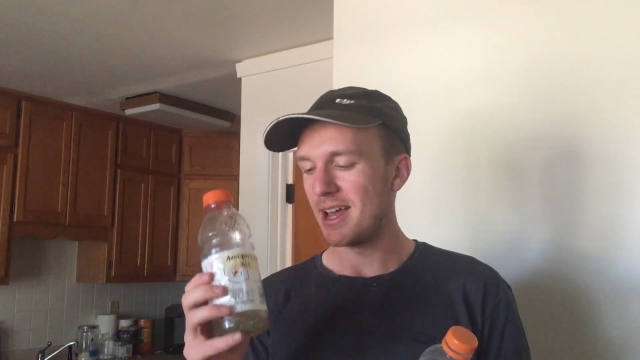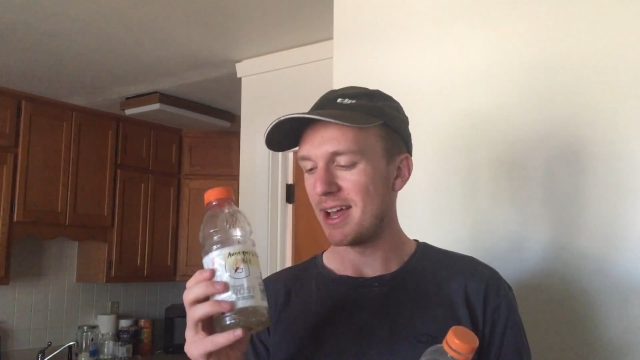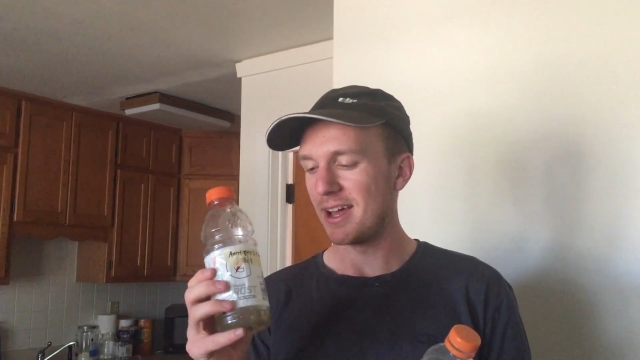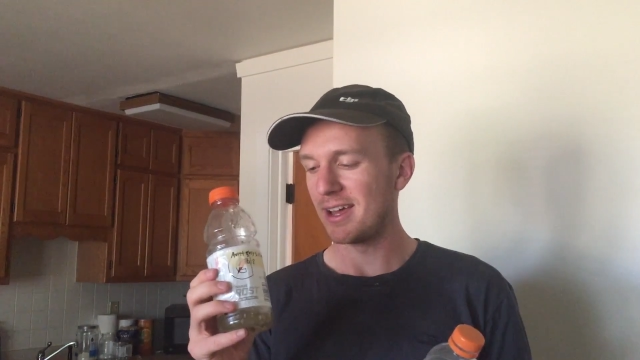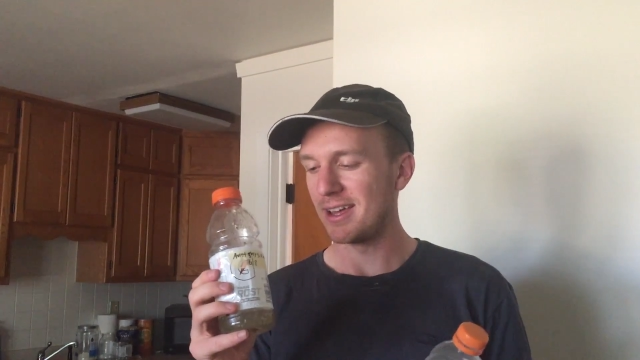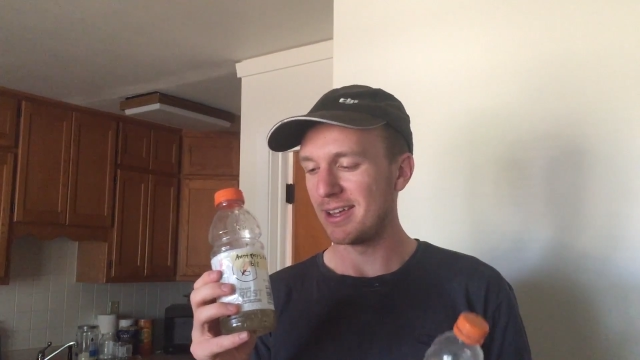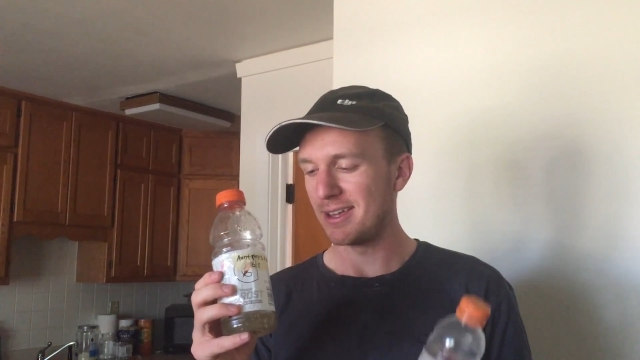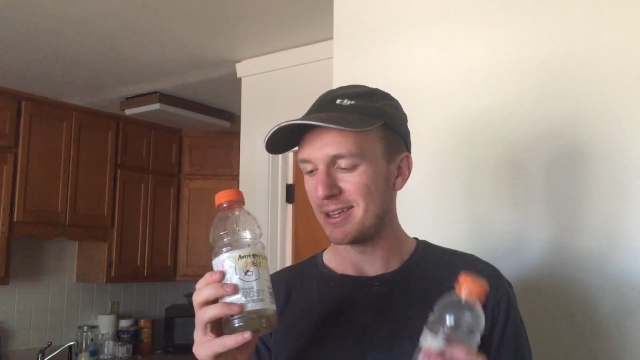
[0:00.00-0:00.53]

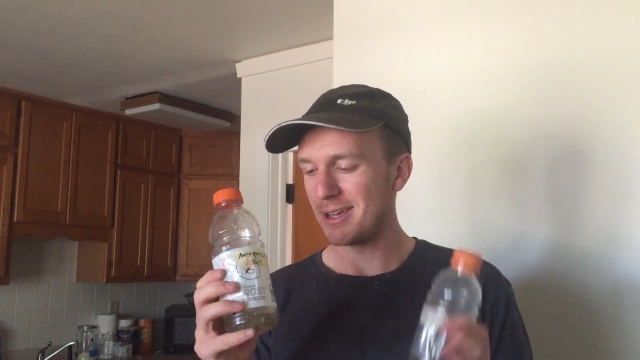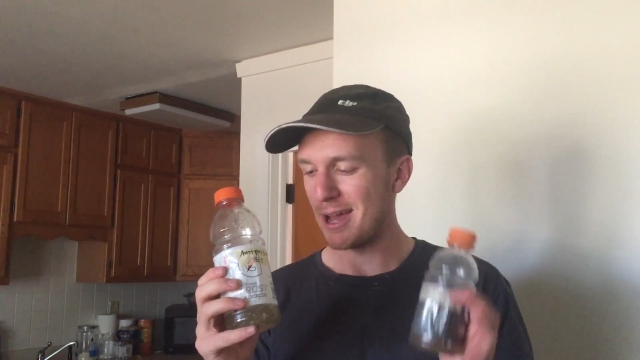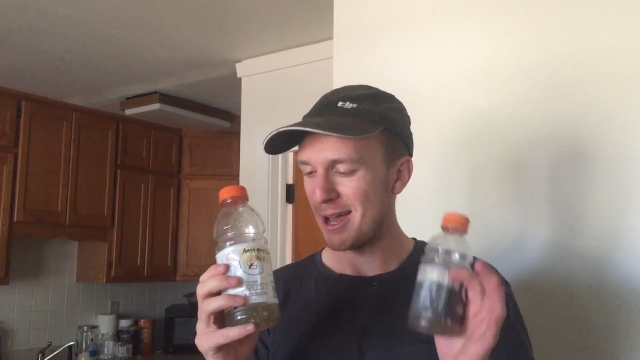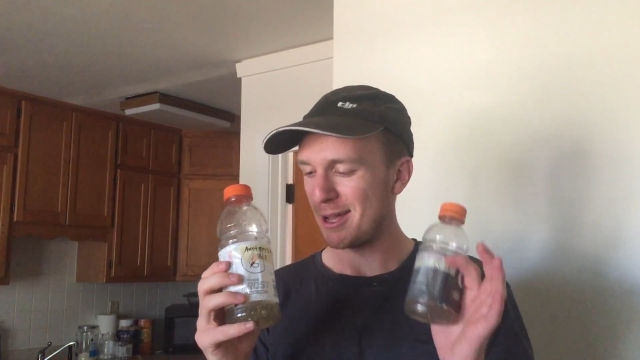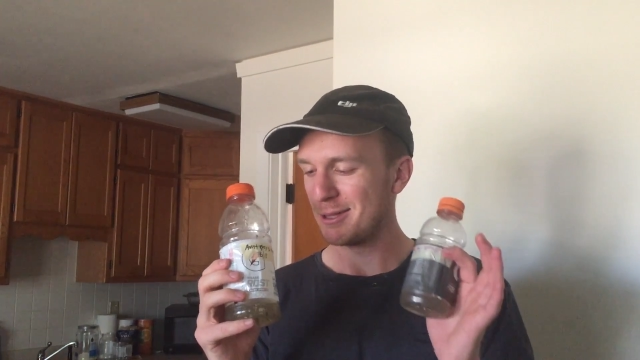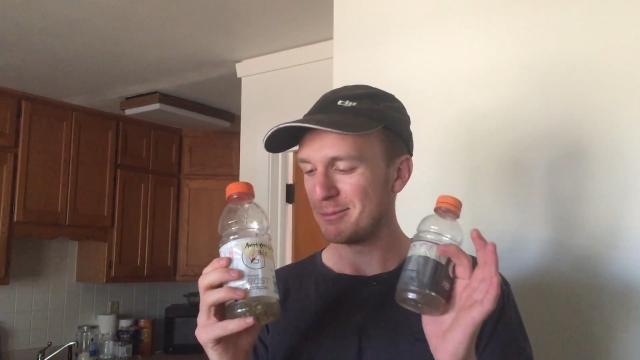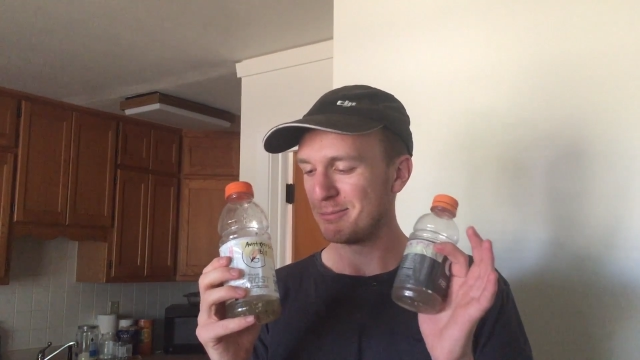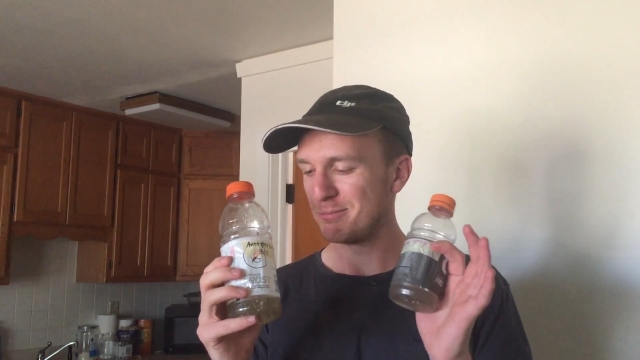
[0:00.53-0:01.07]
I
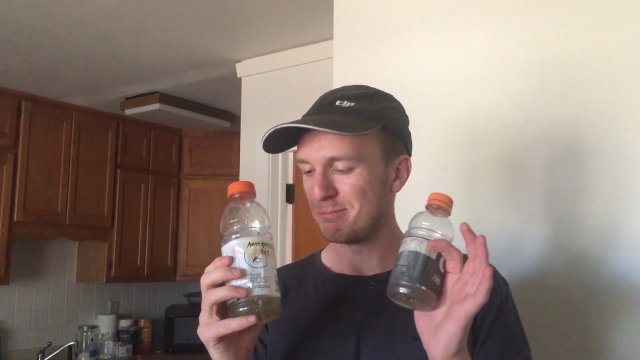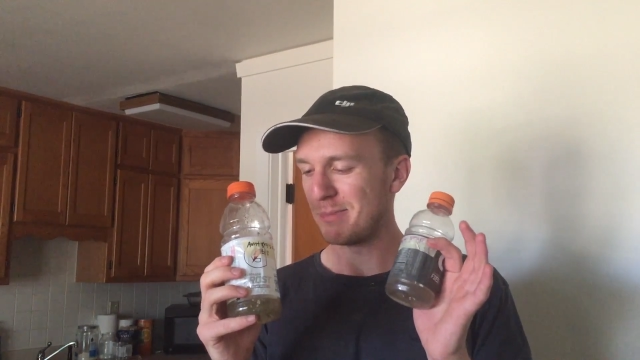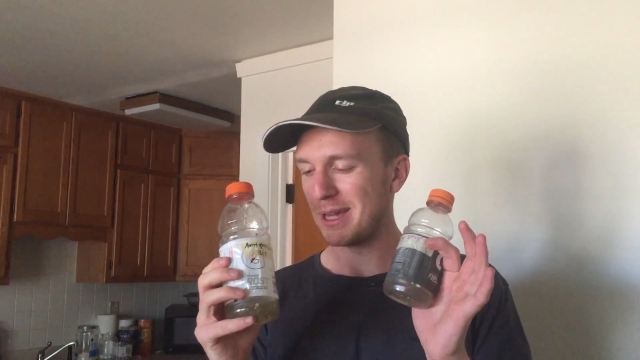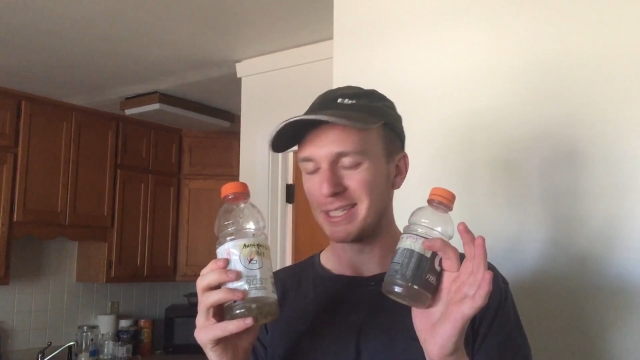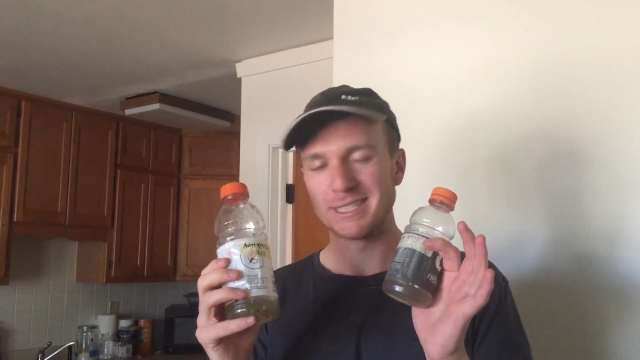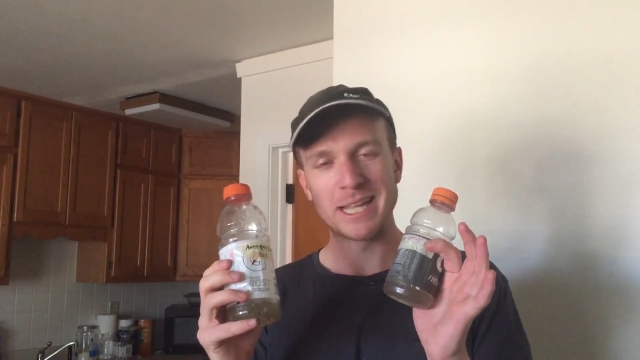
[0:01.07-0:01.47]
got my